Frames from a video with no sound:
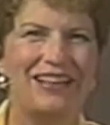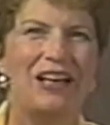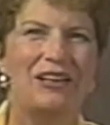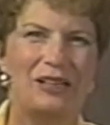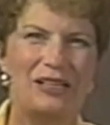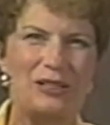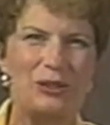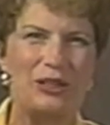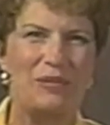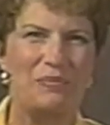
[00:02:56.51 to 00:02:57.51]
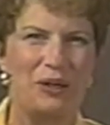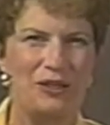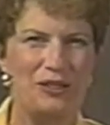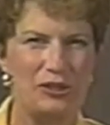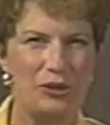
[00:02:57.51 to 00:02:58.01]
Let's look at Mary's
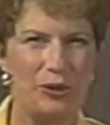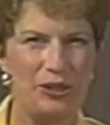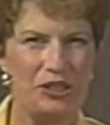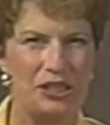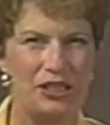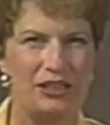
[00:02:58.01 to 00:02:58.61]
score sheet.